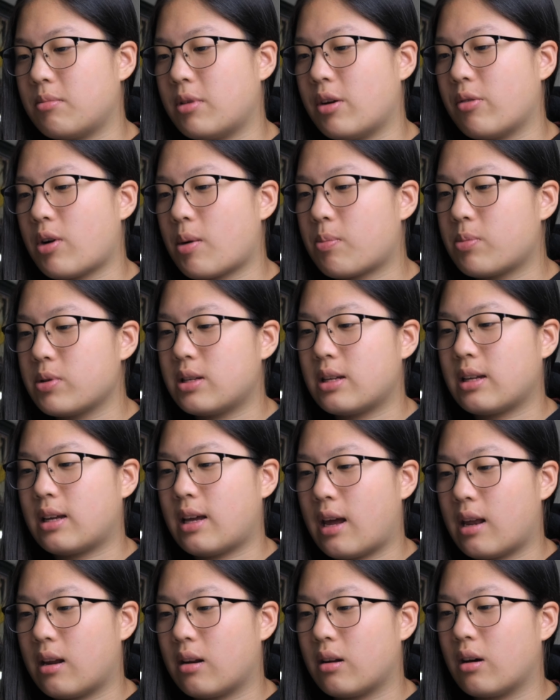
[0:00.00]
to someday represent
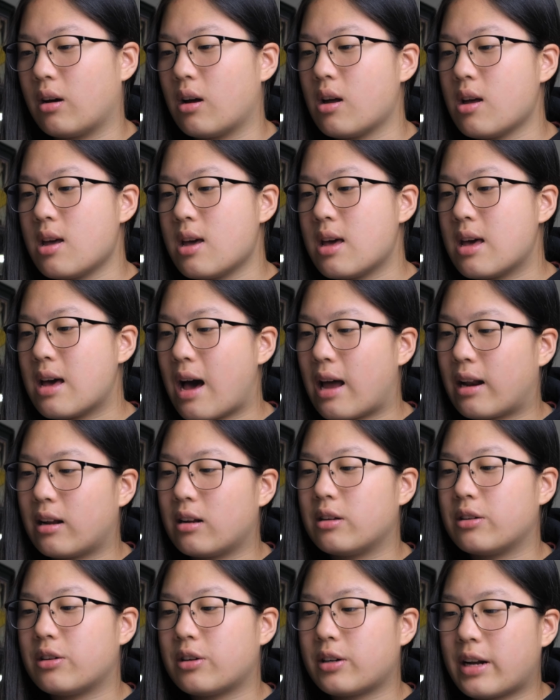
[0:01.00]
Canada at
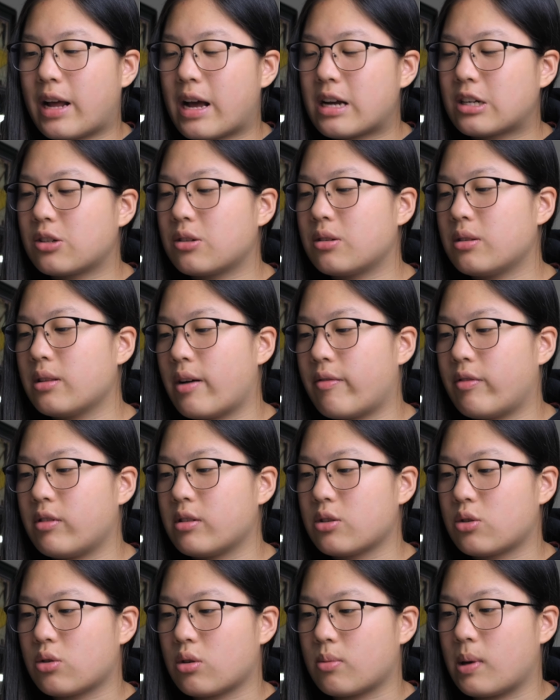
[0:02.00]
an international
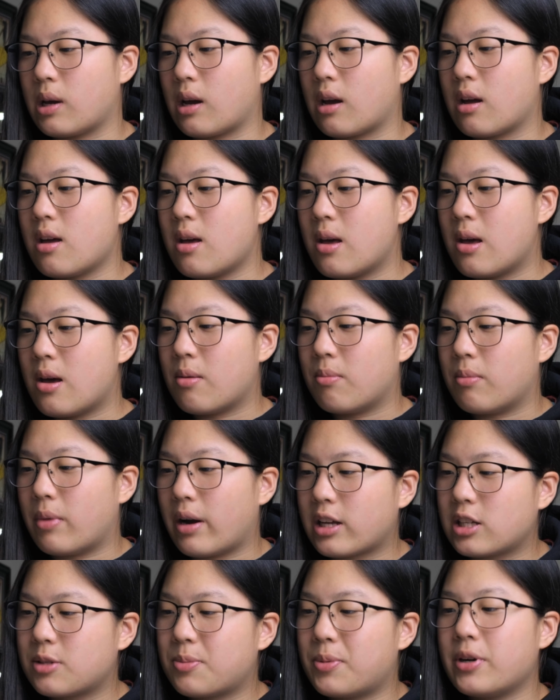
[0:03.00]
level in swimming,
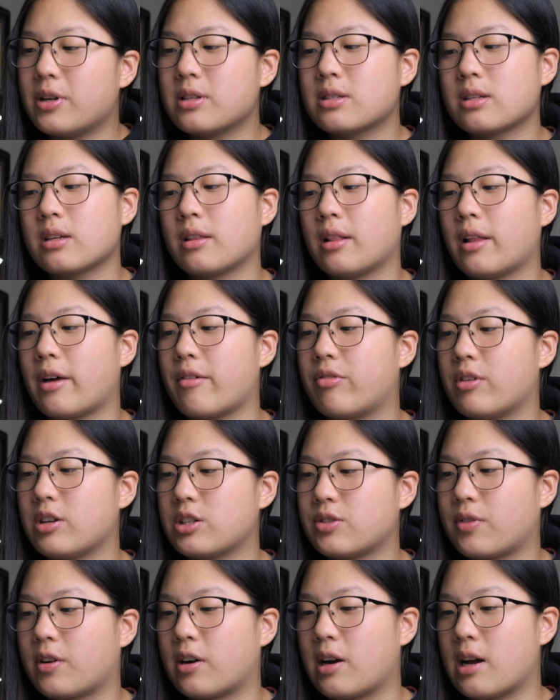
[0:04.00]
my experience in life
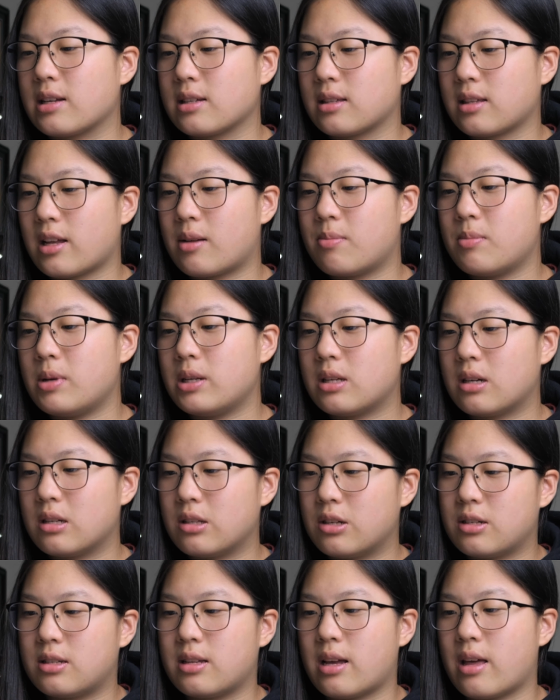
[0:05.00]
thus far has led me to
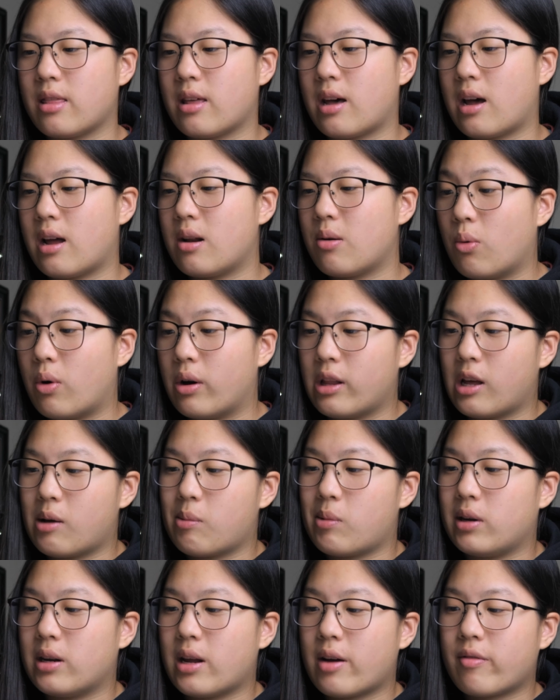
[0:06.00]
understand that while
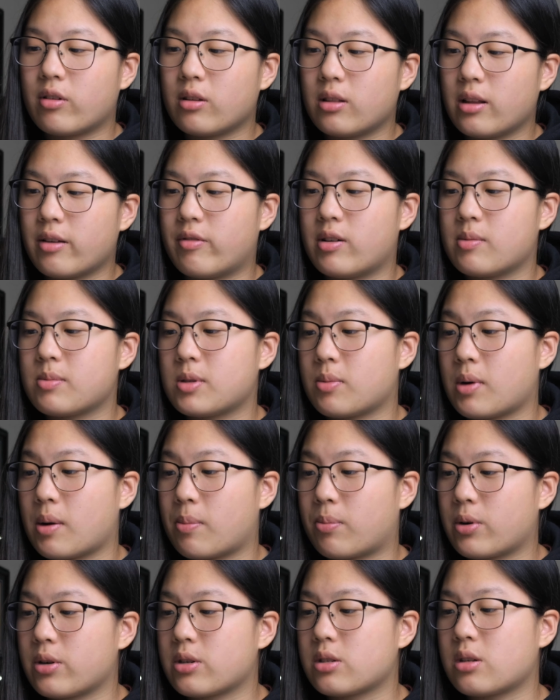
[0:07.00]
I may never live up to my
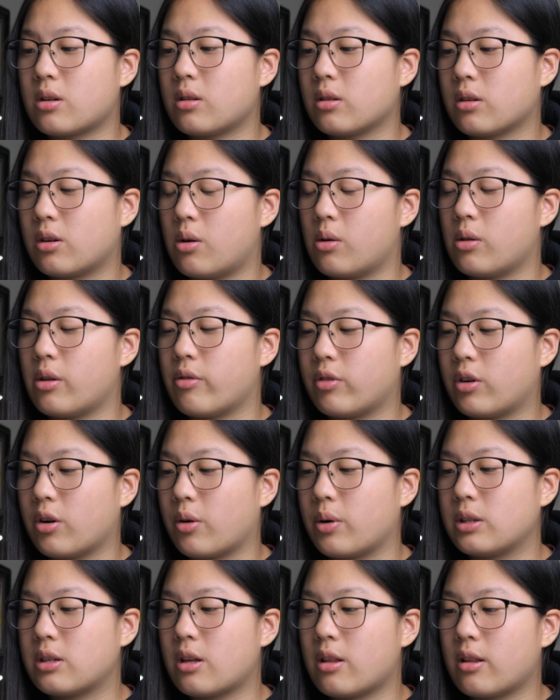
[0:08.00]
personal goal of
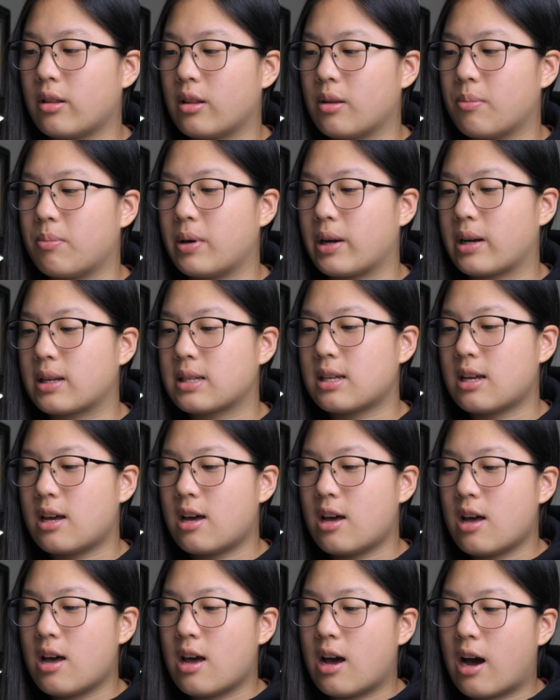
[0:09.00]
going to the Olympics,
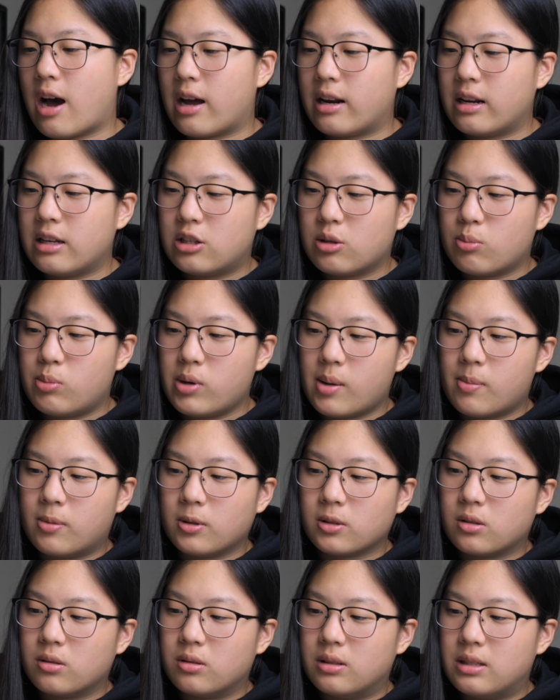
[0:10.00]
I need to be
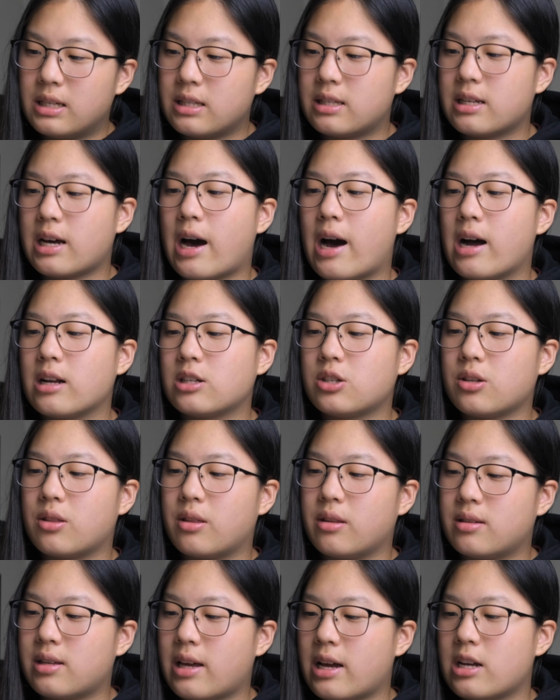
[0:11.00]
able to detach
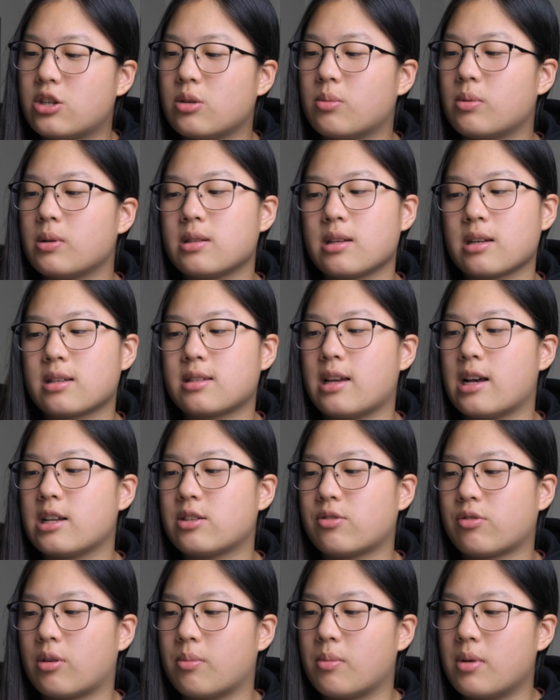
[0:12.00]
the tangible
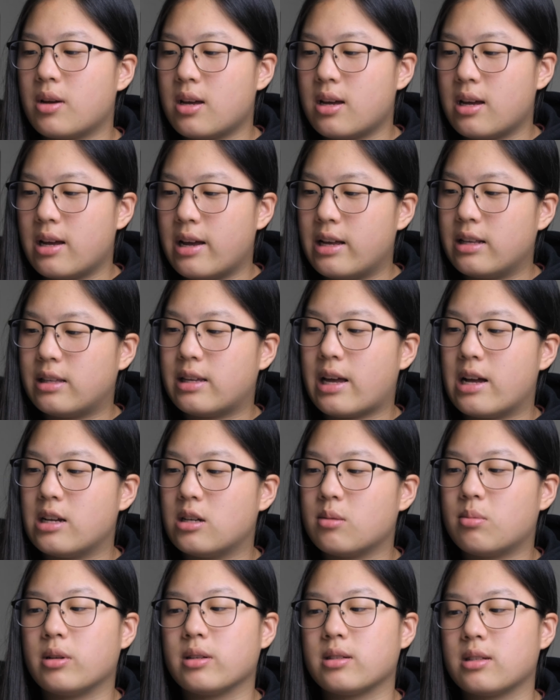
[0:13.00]
success from
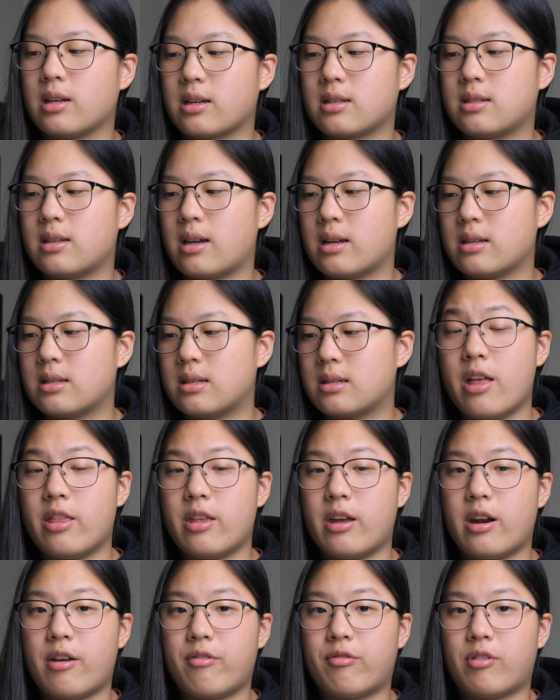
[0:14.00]
intangible success.
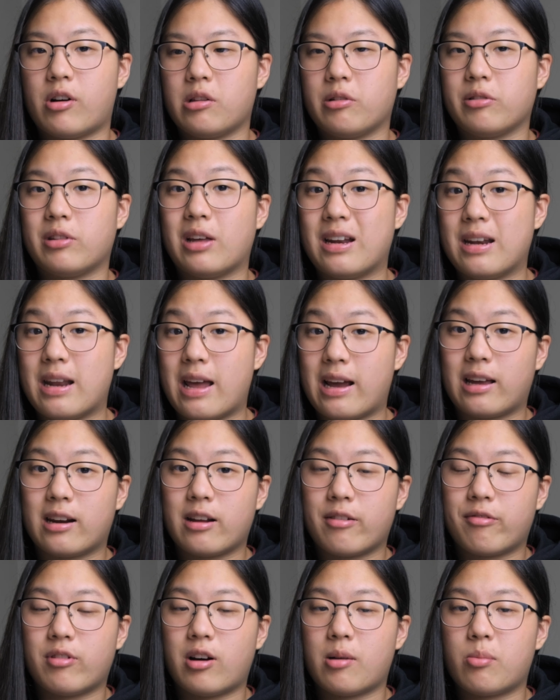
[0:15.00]
And then I follow that
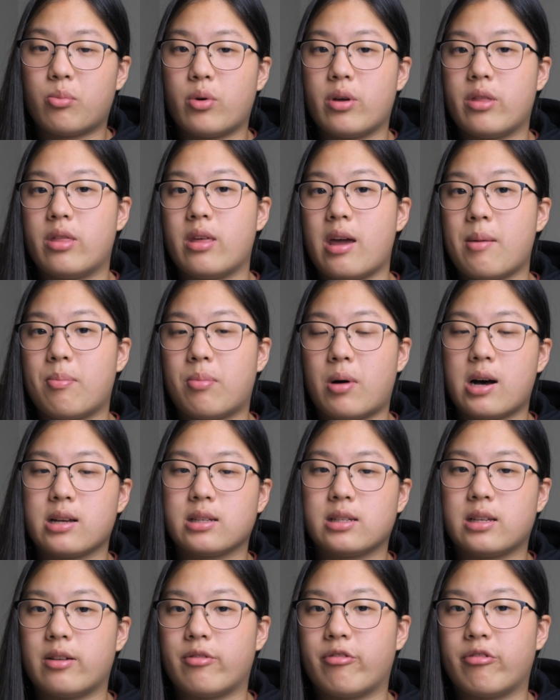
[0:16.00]
negative up with a
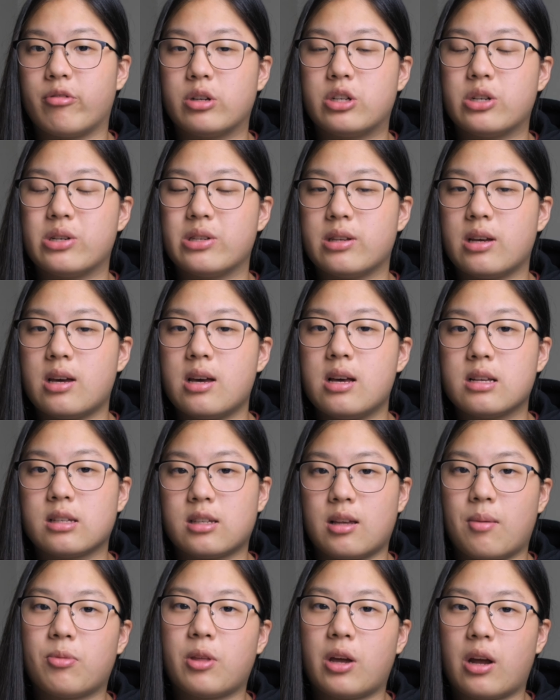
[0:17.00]
positive, which is
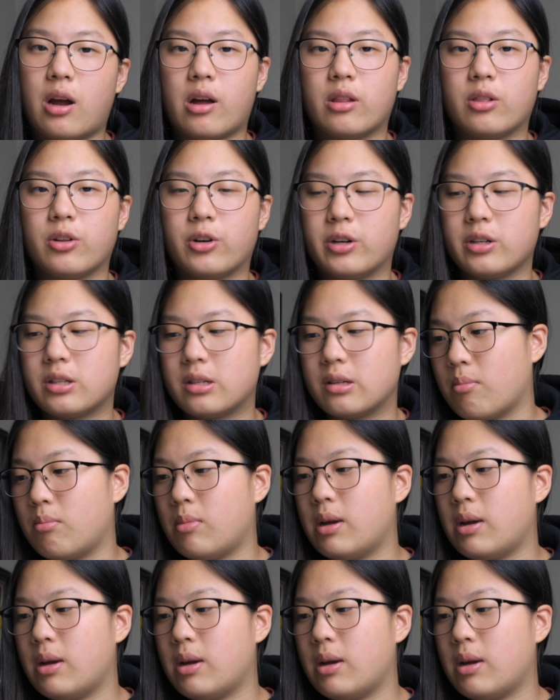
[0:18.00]
something I learned.